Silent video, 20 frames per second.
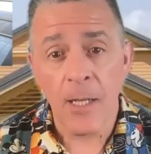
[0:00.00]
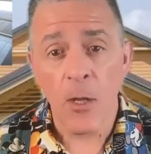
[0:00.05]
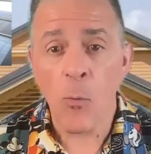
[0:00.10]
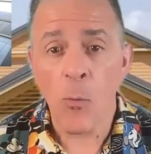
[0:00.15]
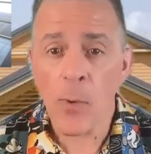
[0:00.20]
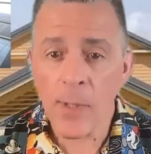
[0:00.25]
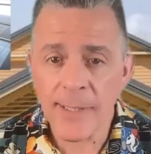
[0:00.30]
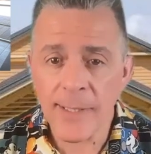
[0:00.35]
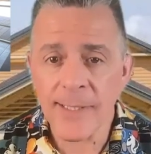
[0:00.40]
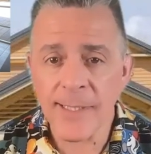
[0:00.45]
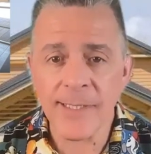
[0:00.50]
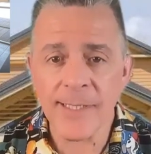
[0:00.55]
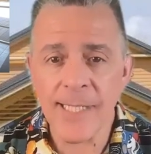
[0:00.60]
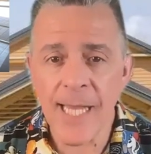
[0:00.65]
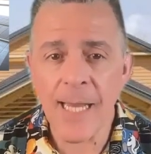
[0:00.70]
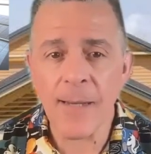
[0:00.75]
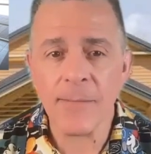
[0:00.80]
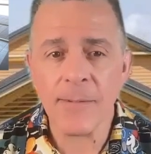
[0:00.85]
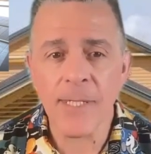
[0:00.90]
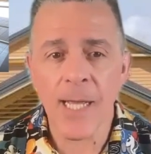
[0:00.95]
while at the
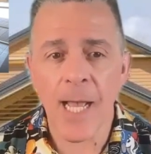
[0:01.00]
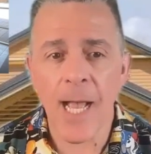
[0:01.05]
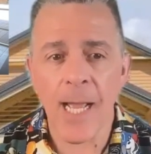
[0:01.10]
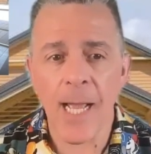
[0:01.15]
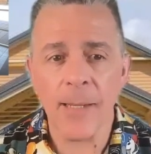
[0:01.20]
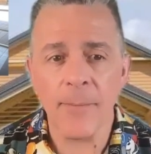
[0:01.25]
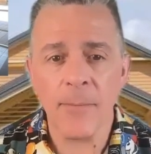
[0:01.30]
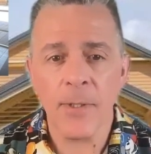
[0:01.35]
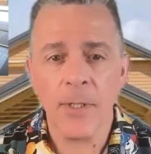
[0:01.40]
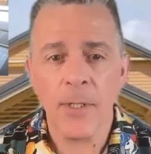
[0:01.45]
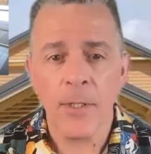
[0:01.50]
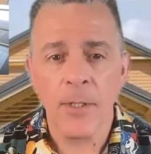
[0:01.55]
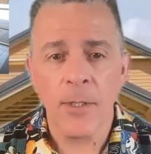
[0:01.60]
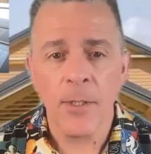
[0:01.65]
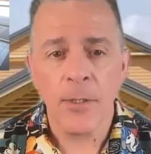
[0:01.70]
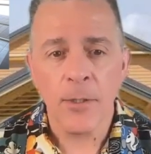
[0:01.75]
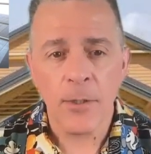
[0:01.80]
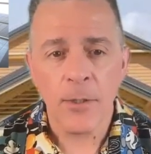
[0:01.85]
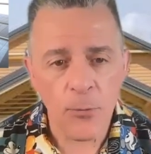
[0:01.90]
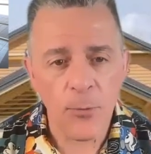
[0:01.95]
same time
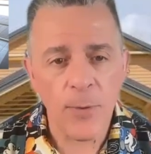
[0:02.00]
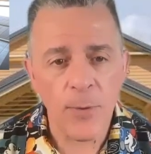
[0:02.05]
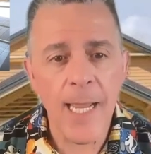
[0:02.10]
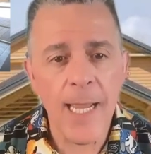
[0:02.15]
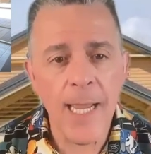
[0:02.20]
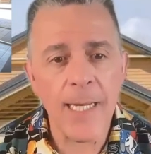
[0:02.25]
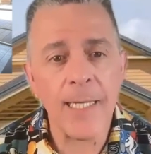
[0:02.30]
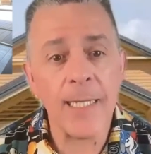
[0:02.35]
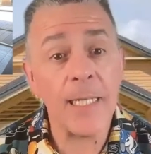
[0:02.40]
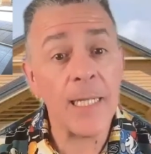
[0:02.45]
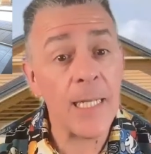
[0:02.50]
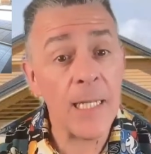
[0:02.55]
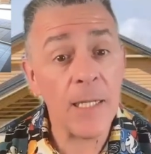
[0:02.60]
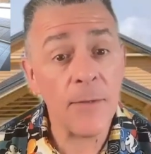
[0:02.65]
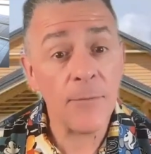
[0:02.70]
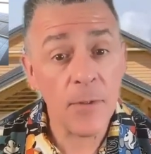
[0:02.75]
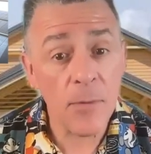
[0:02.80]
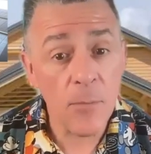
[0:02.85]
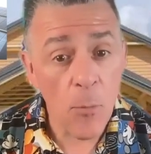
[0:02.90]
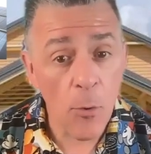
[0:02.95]
creating
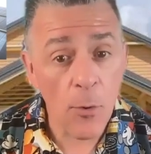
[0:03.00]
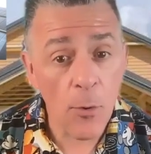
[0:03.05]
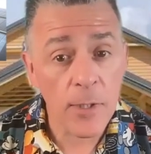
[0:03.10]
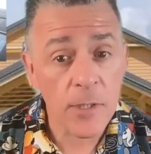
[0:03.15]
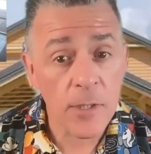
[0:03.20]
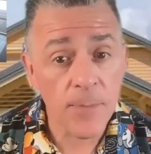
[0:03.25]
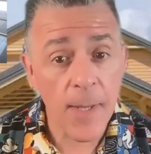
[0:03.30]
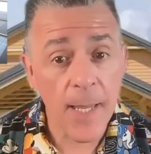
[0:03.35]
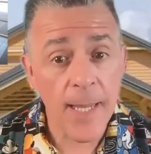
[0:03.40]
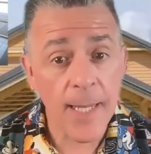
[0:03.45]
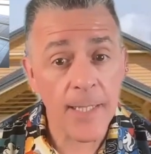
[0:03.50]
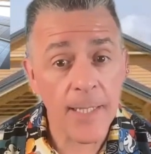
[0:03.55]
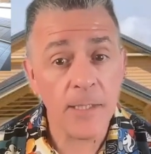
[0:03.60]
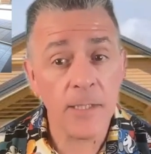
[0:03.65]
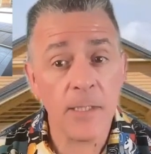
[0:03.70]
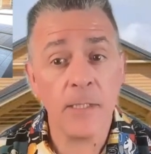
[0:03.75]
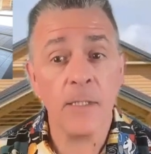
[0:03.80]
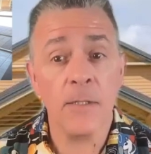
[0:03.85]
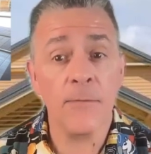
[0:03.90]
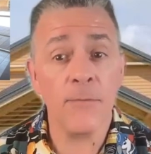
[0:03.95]
even more
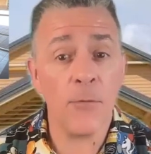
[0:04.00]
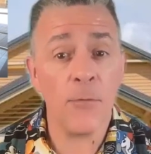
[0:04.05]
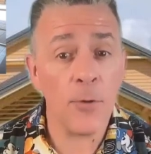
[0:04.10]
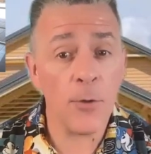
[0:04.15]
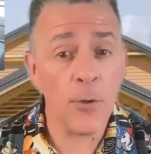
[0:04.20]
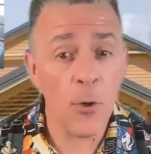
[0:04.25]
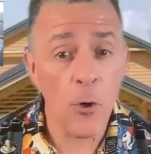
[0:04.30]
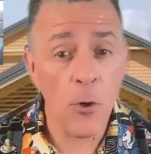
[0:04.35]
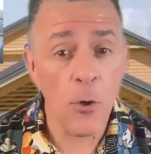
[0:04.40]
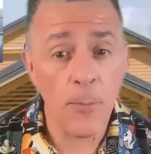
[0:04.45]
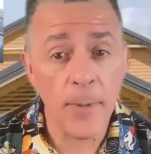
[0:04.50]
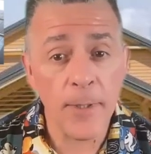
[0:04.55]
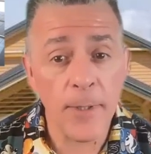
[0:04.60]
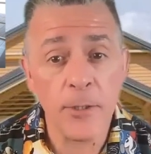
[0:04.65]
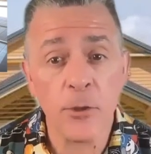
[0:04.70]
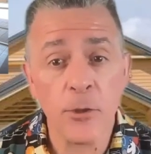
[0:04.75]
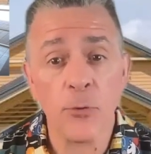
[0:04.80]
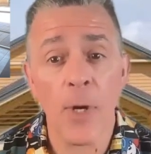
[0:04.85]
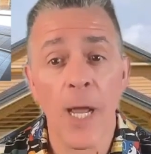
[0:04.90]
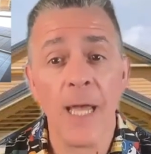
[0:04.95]
space for an open
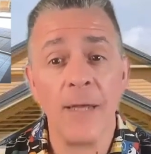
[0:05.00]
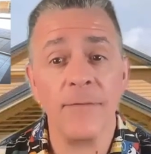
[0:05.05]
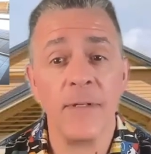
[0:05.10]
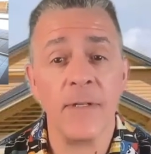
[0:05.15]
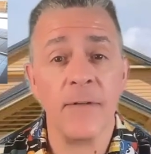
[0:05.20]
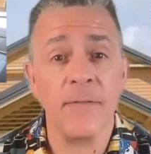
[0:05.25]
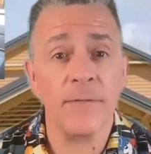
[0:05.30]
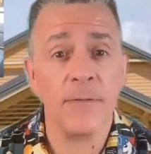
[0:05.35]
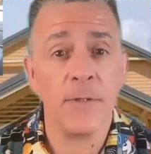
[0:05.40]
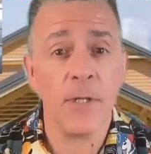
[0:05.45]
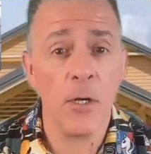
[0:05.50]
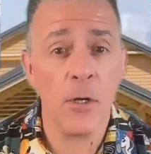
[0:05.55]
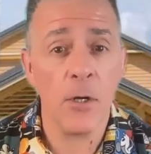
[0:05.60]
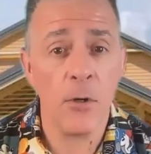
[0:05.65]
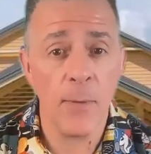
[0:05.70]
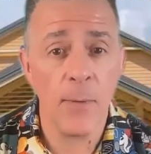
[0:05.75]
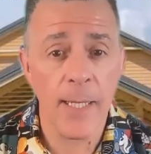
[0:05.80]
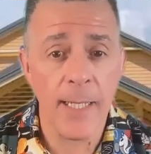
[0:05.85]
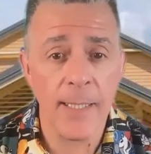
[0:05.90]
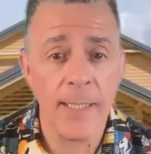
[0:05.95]
traffic
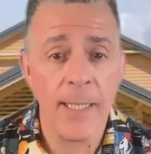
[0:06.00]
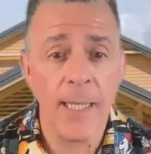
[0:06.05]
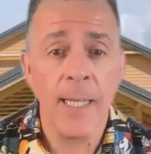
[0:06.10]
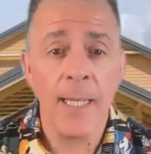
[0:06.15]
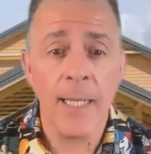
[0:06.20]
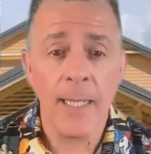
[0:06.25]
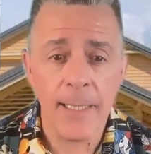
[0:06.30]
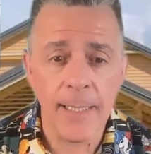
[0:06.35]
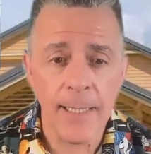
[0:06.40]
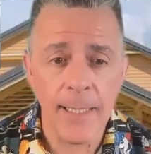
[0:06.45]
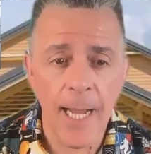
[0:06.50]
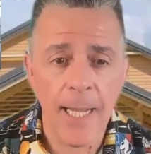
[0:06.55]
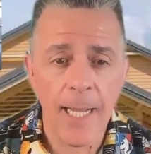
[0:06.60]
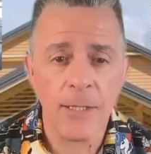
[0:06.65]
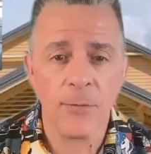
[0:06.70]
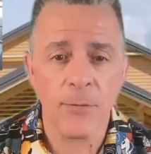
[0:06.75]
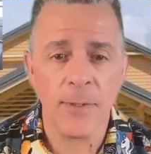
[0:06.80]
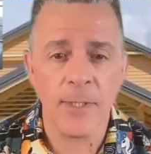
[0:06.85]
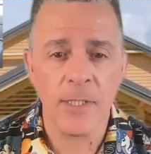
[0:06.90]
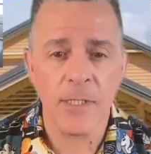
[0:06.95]
flow and
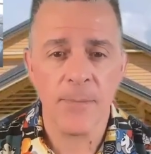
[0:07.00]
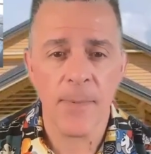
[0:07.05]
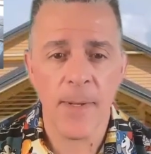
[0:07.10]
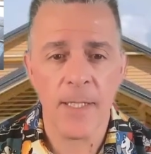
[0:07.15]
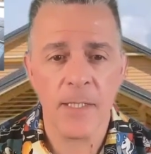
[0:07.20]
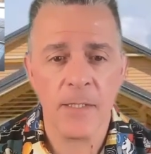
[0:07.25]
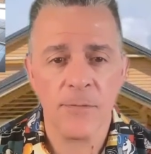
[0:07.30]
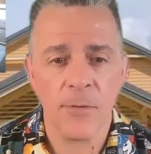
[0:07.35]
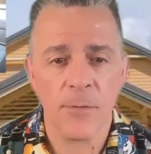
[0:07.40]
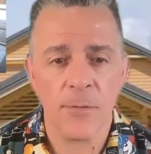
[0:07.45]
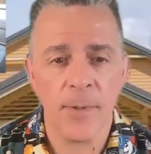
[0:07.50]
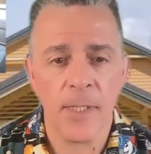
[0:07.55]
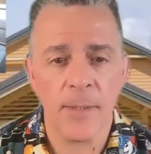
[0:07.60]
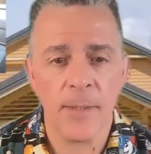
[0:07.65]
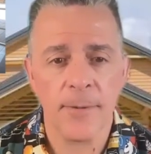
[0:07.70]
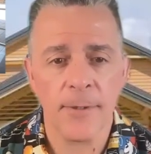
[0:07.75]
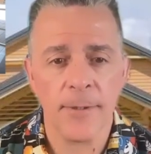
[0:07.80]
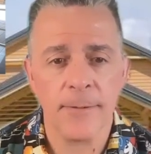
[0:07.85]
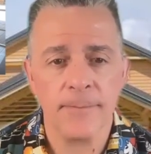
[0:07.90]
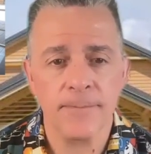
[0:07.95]
gathering space for
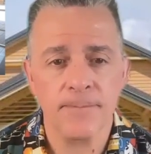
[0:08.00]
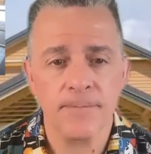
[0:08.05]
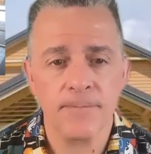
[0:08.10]
people.